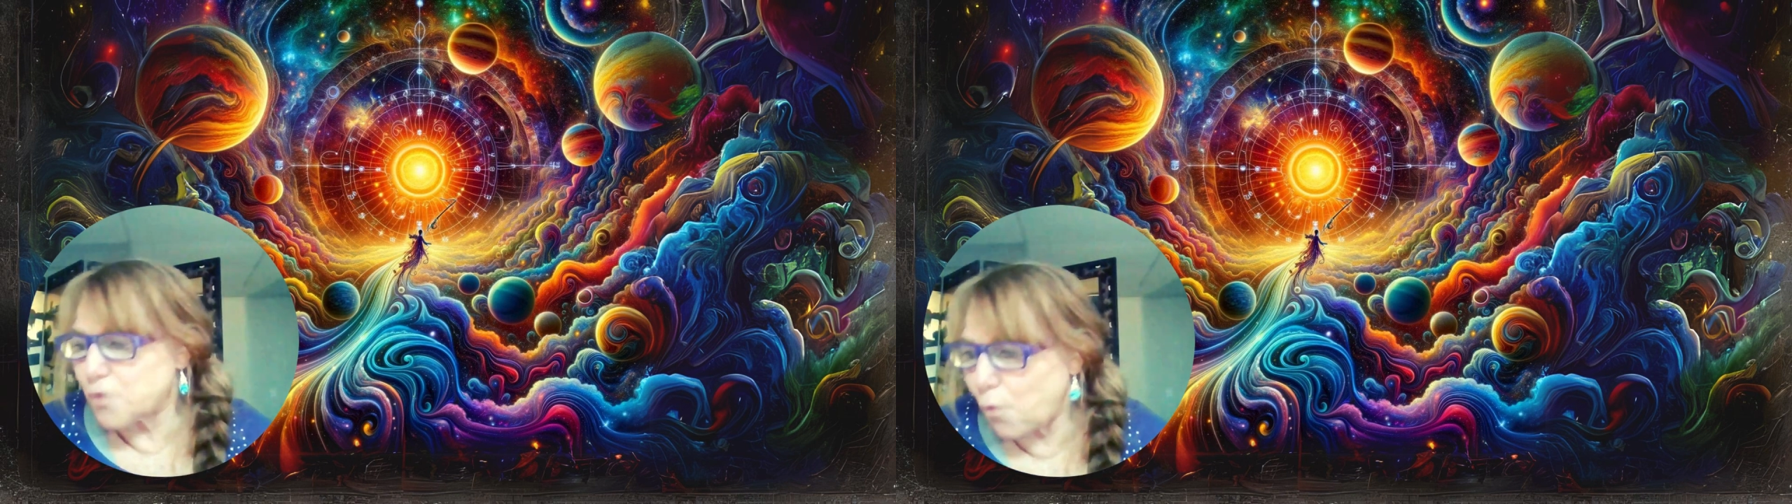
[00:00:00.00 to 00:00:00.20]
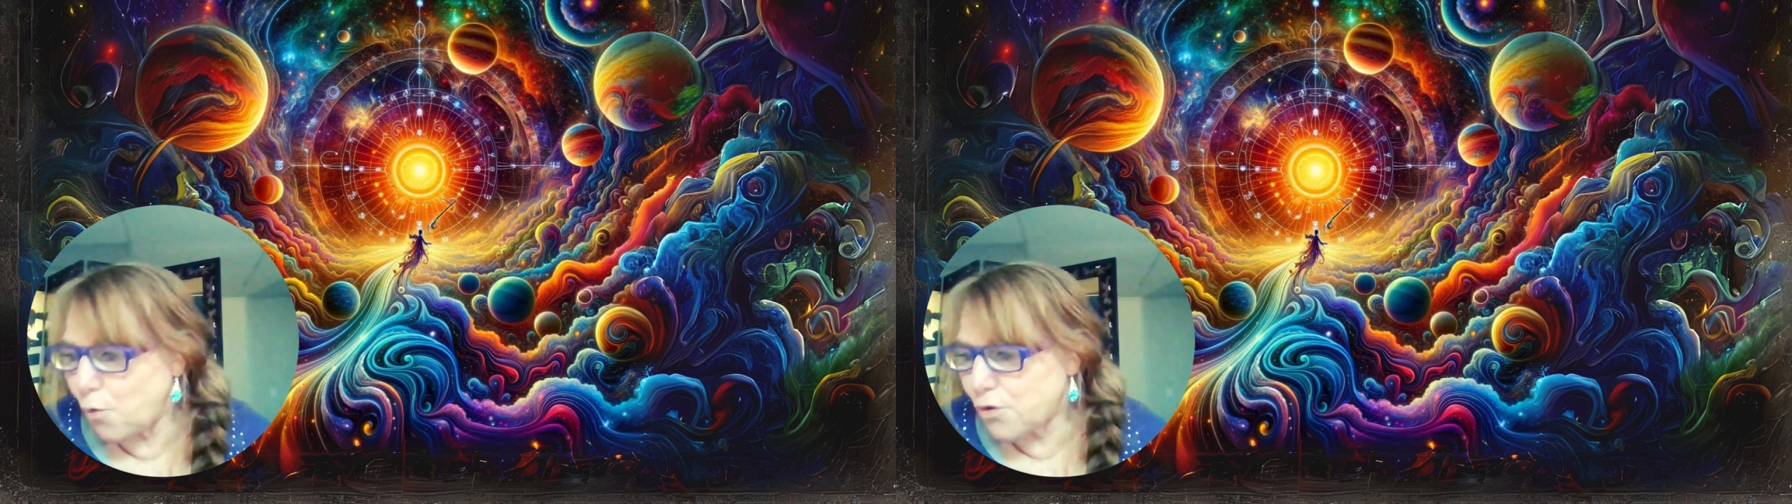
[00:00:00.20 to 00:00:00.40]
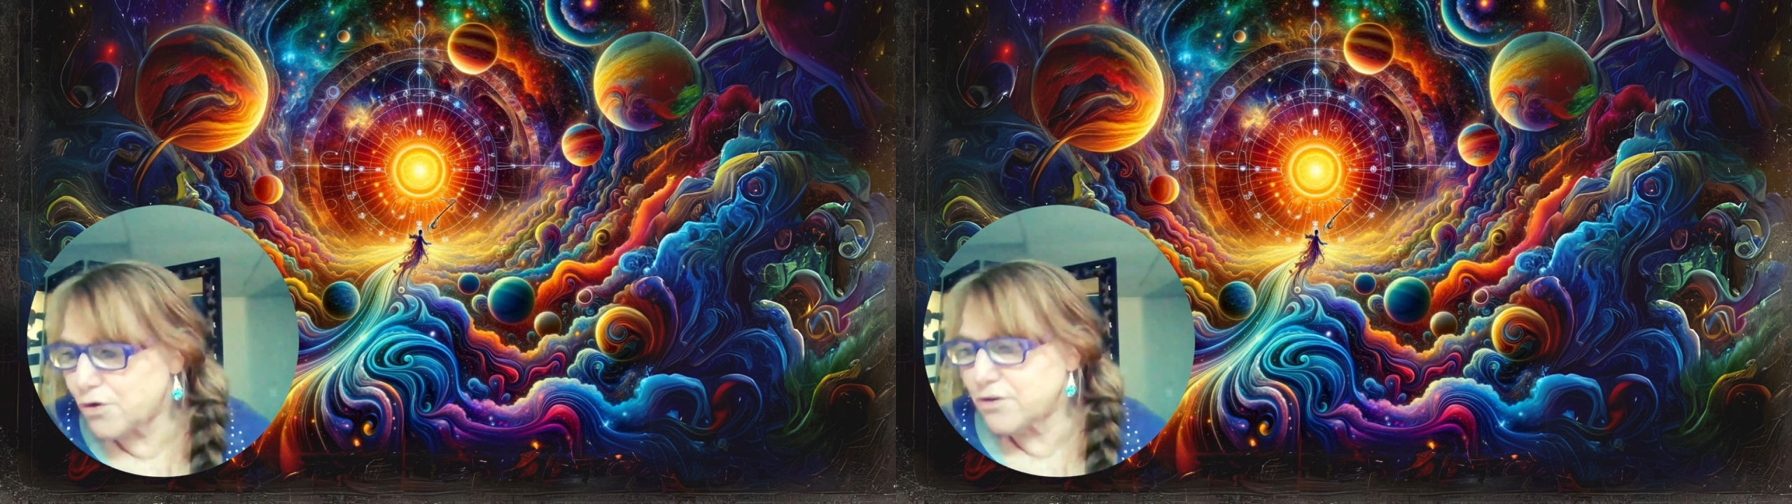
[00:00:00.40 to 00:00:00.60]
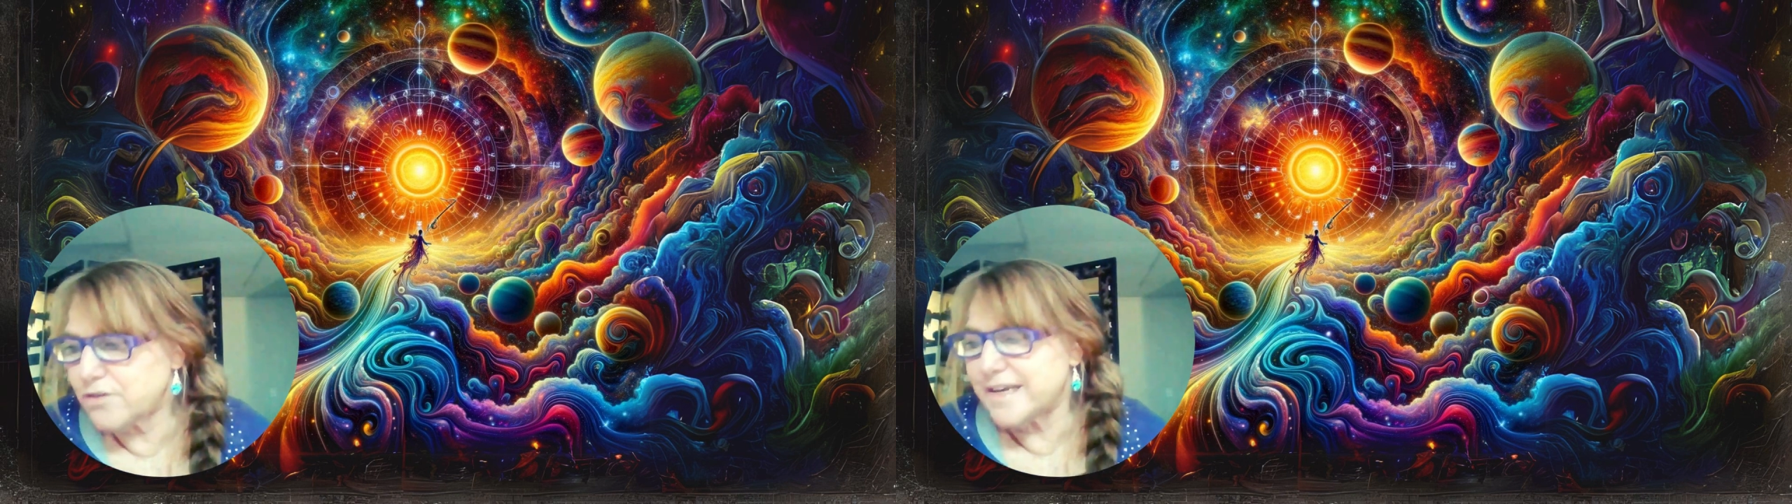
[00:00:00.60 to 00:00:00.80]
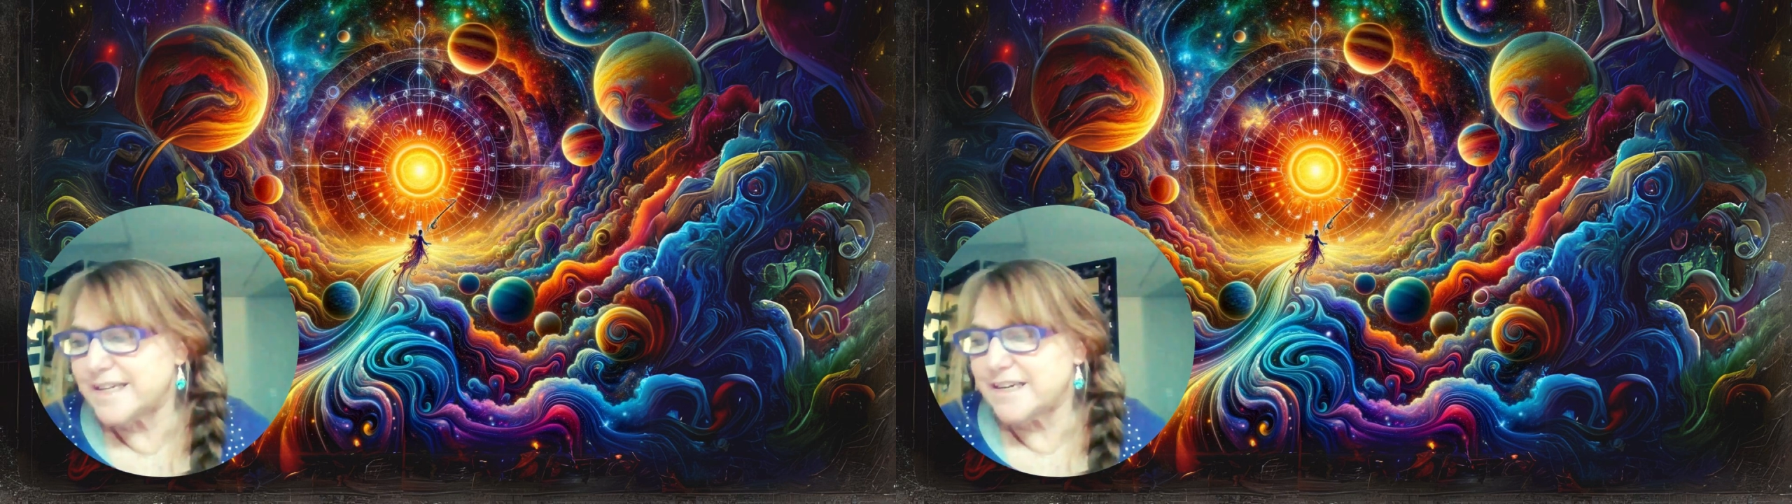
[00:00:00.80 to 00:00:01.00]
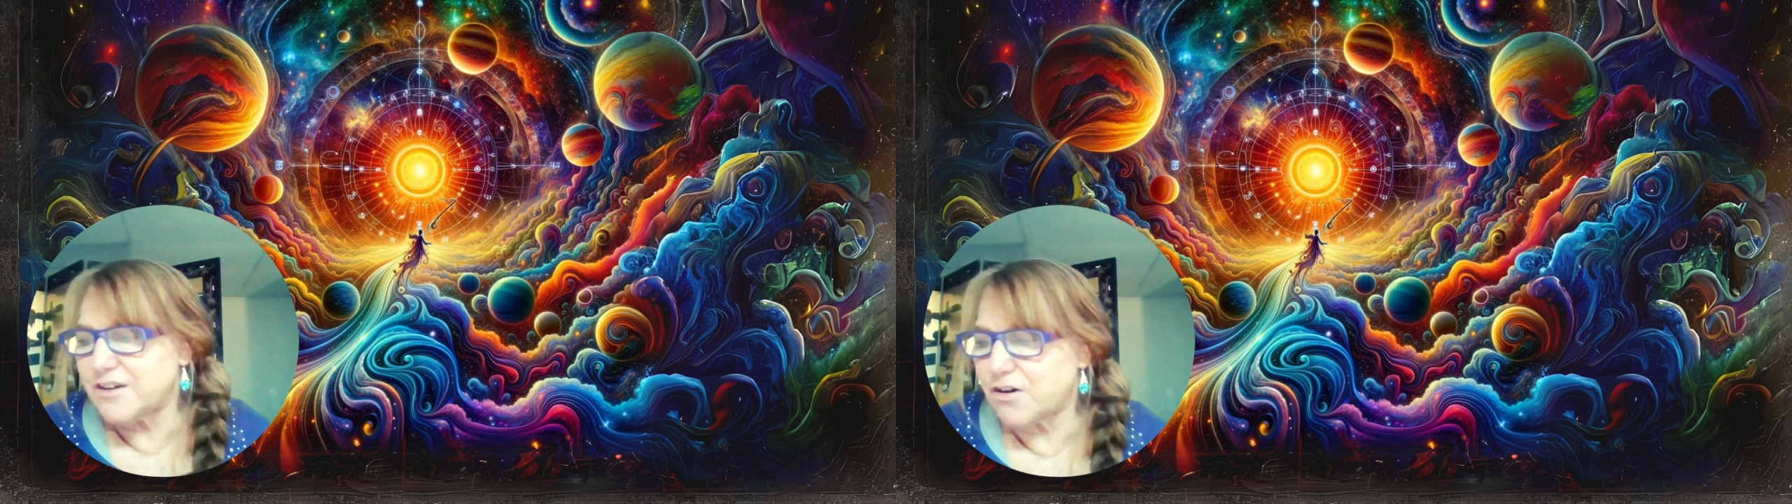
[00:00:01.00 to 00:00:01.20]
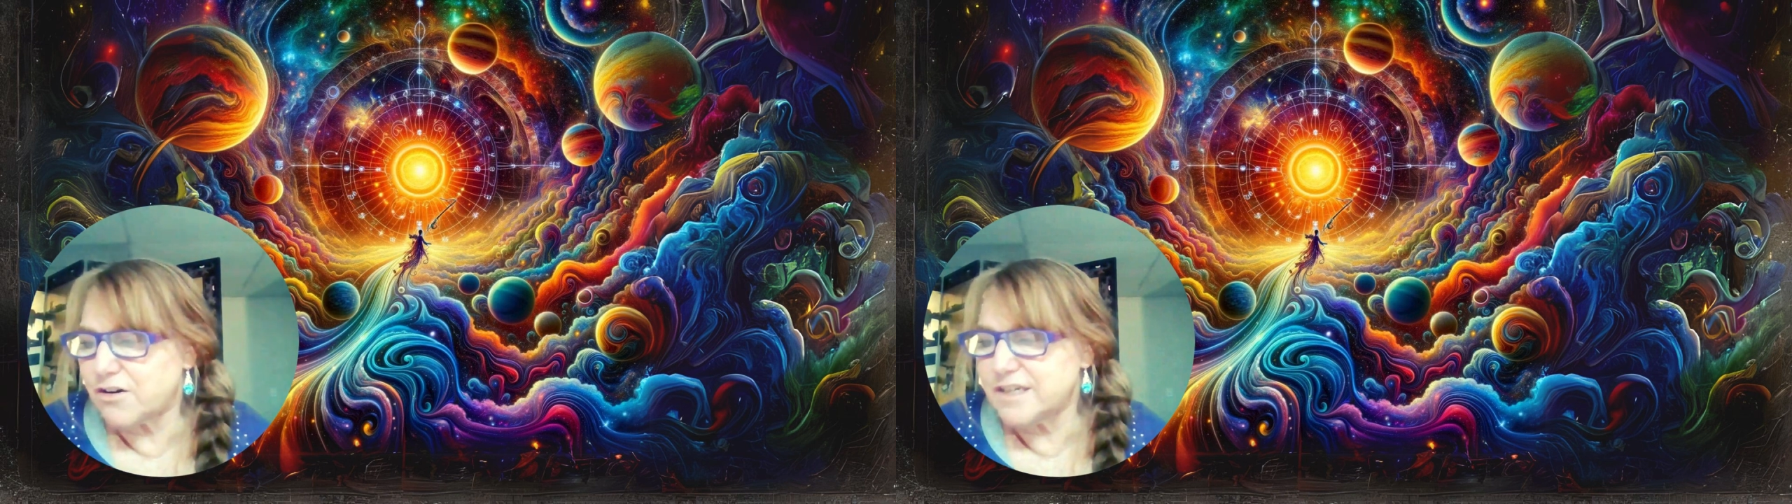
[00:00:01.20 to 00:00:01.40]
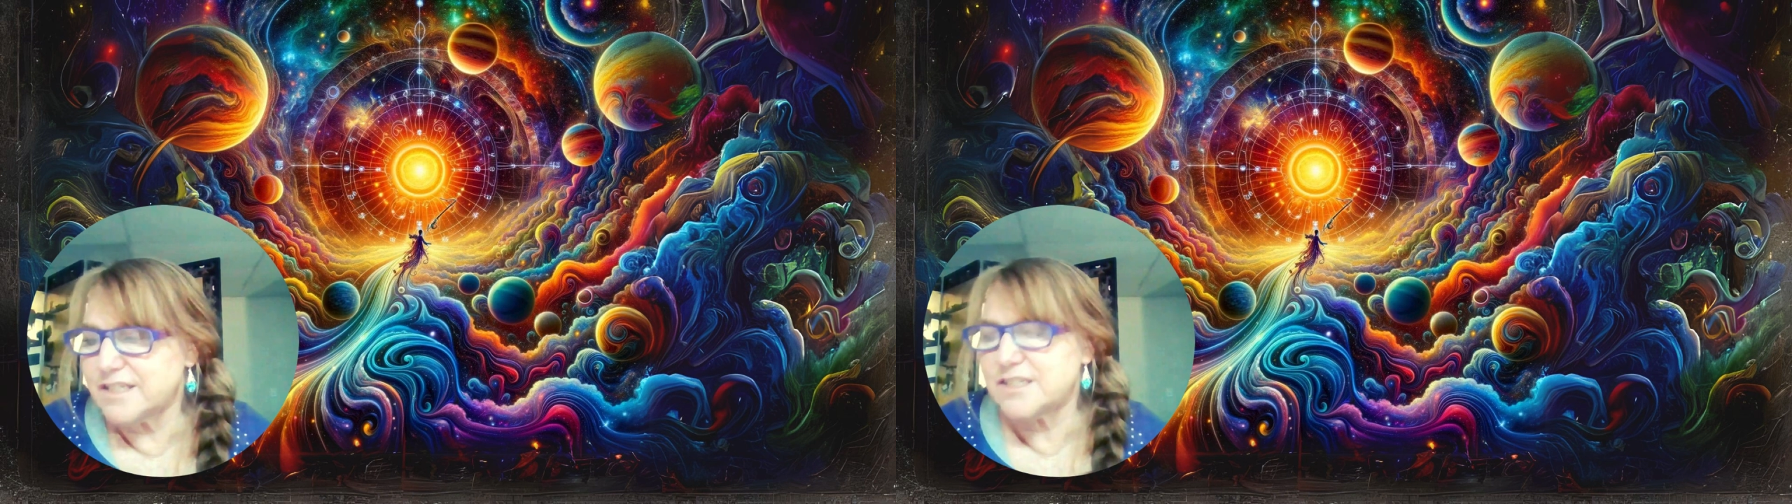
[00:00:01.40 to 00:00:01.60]
order and
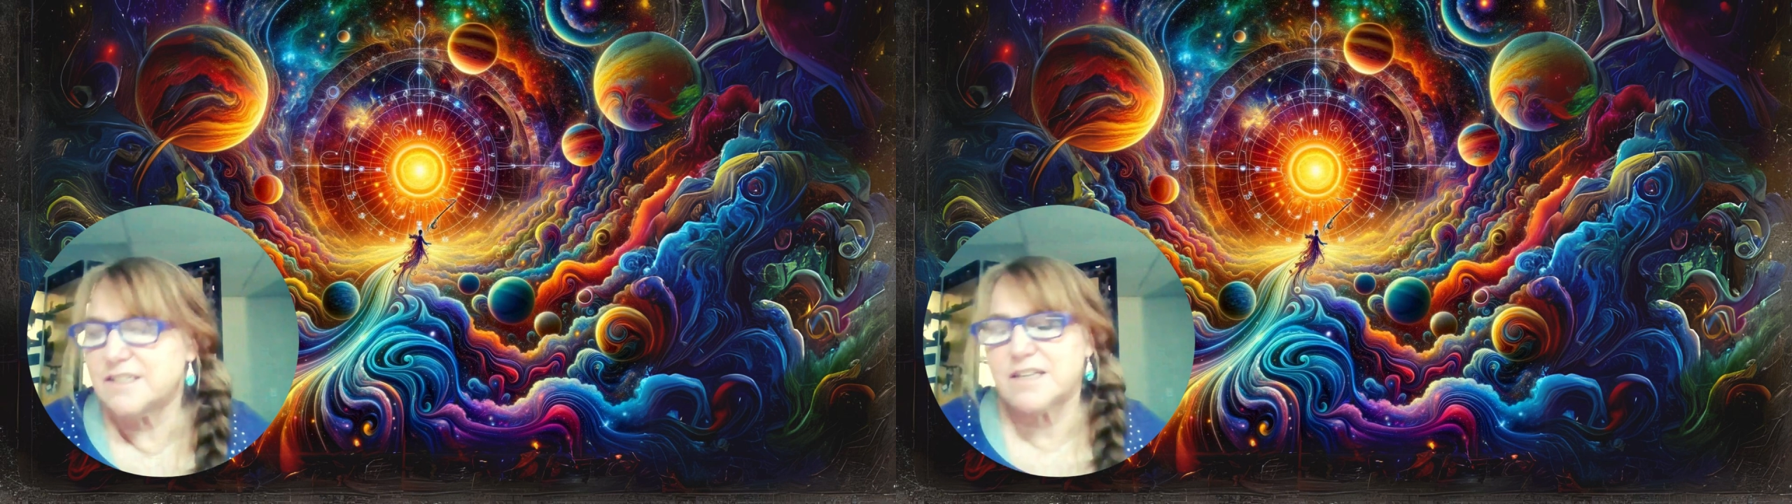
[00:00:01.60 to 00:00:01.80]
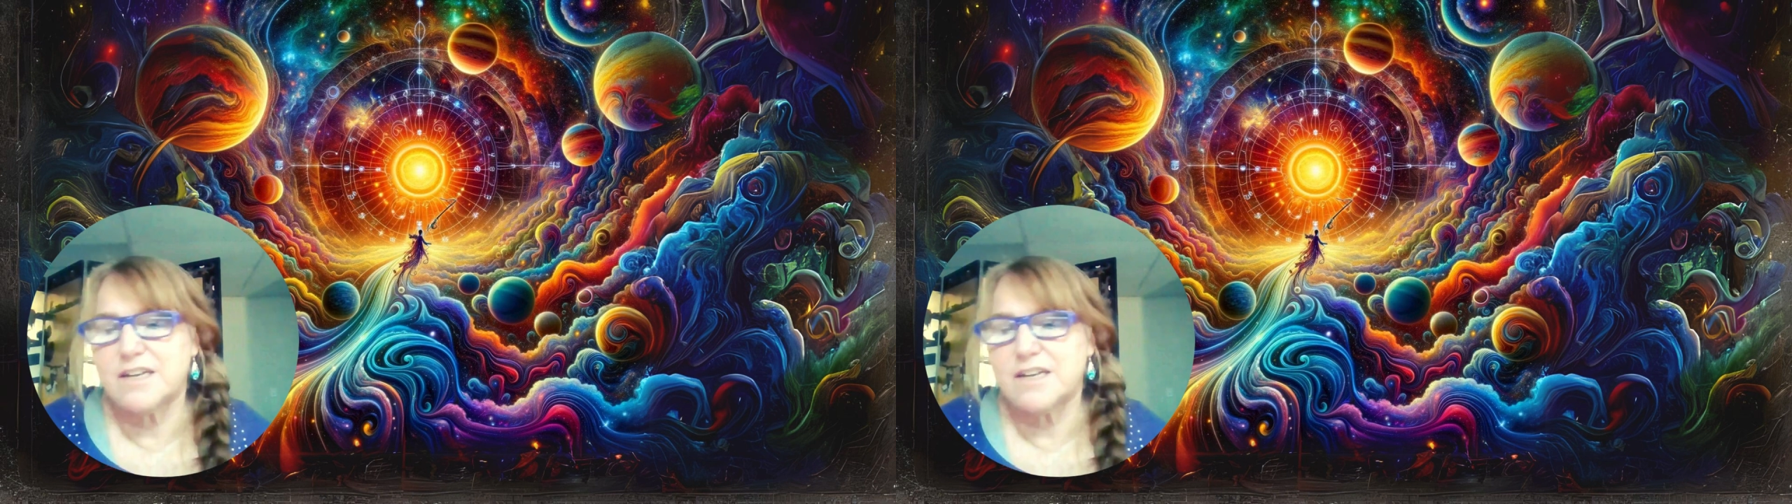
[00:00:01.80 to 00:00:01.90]
encourages